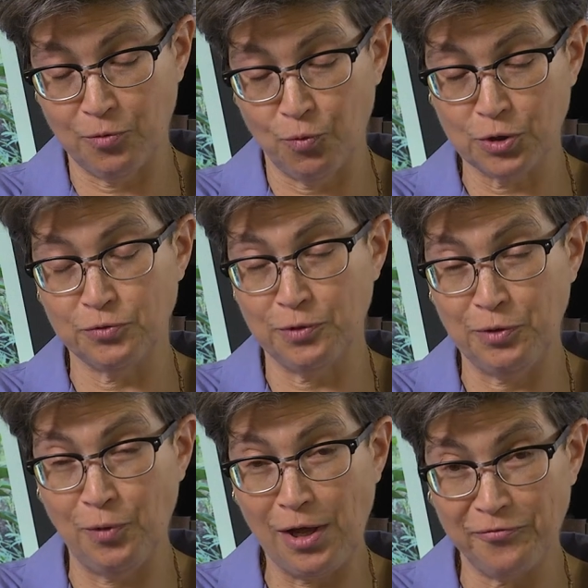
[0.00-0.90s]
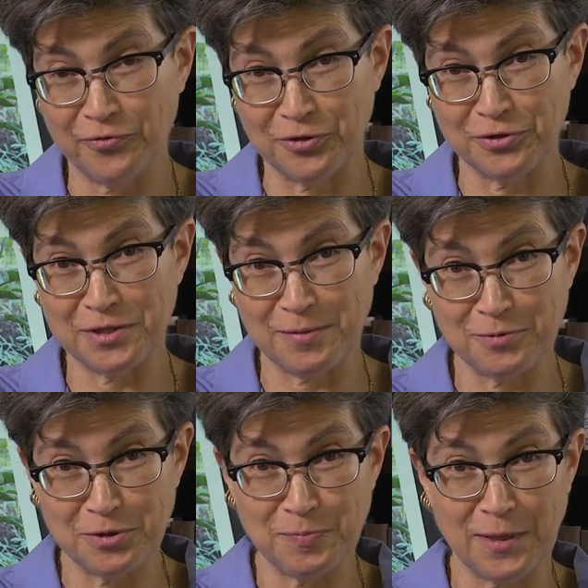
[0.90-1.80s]
it works really well for
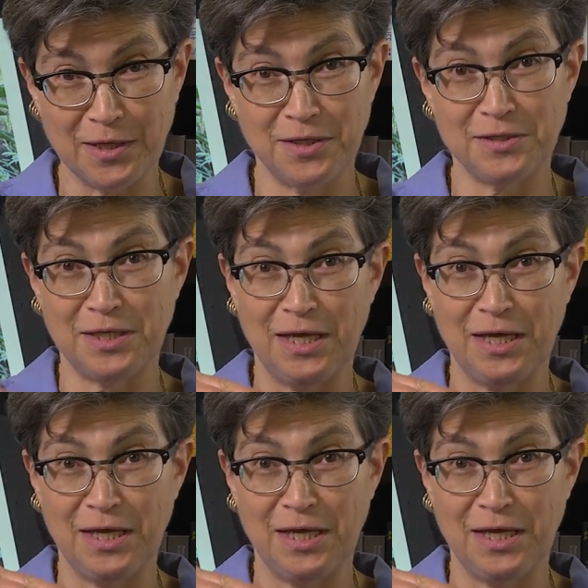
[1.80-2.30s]
nociceptors because